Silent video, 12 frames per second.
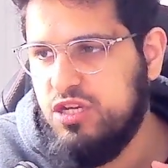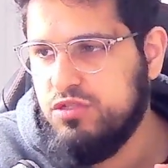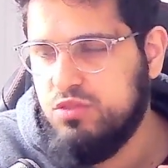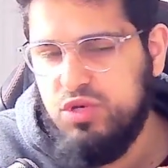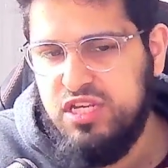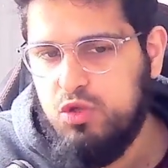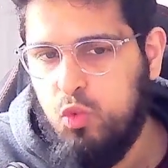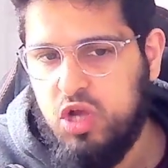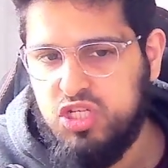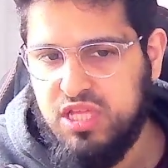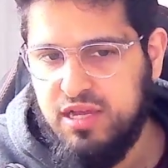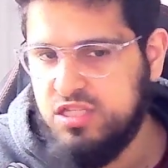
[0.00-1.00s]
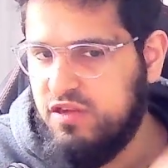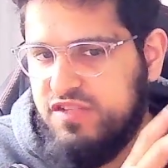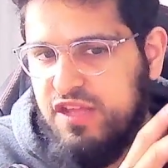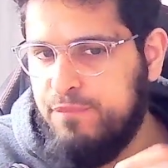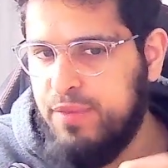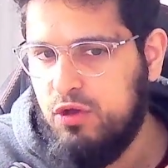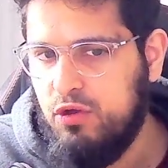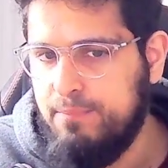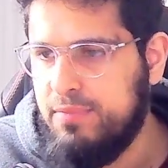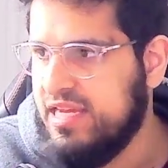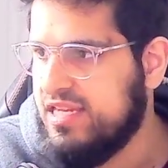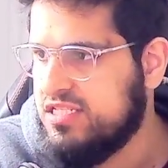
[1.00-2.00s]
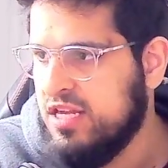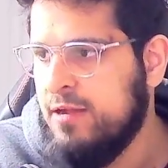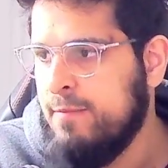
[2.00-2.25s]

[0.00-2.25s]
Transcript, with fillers: So we need to watch that because obviously if Bitcoin bleeds,